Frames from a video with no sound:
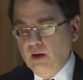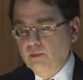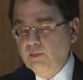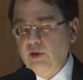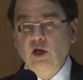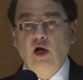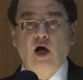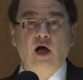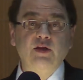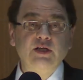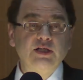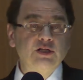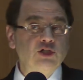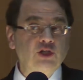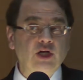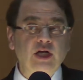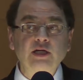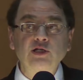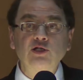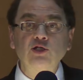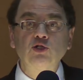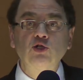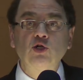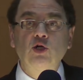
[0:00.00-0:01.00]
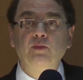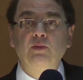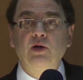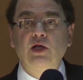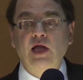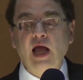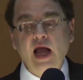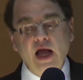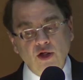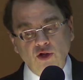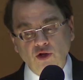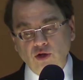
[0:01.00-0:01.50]
Beyond these changes in
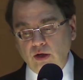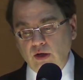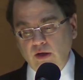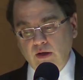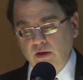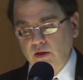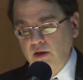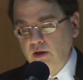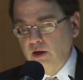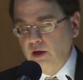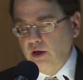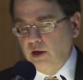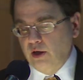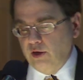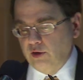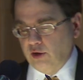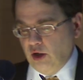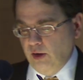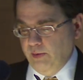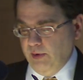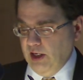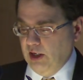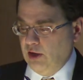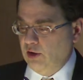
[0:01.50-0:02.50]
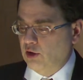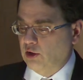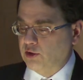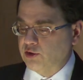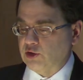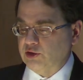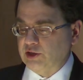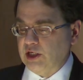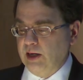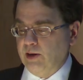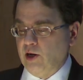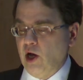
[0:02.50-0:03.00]
communication, the committee could
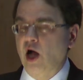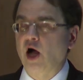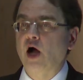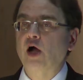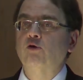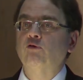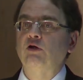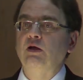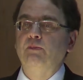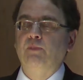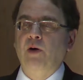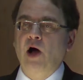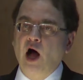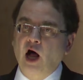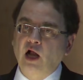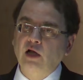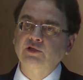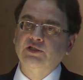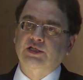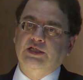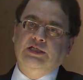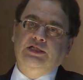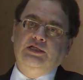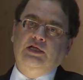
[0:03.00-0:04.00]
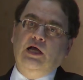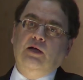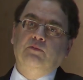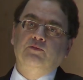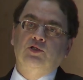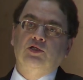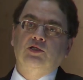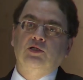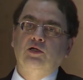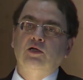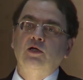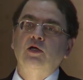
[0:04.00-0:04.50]
also take concrete policy
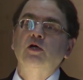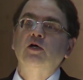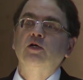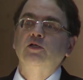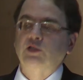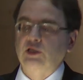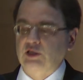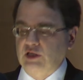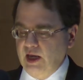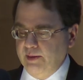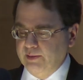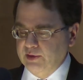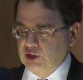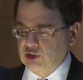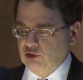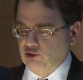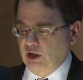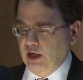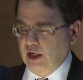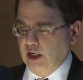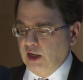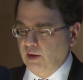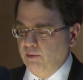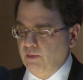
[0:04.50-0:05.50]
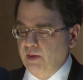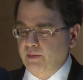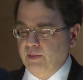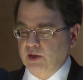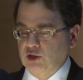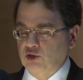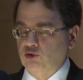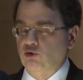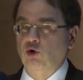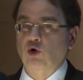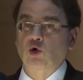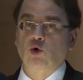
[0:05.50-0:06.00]
steps to demonstrate
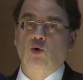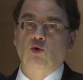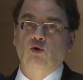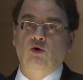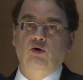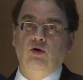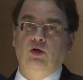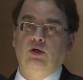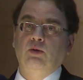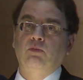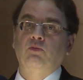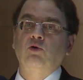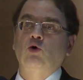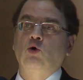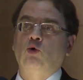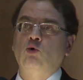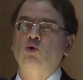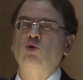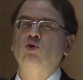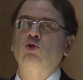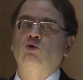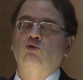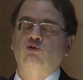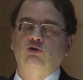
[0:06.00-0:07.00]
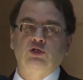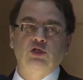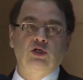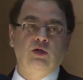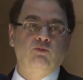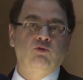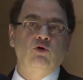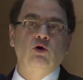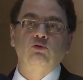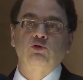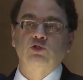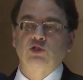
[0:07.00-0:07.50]
commitment to a goal-oriented
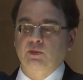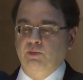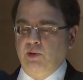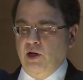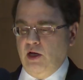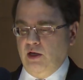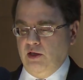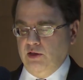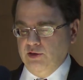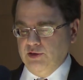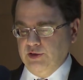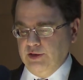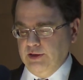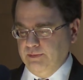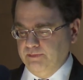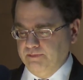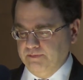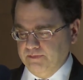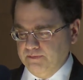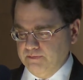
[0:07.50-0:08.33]
approach to policy.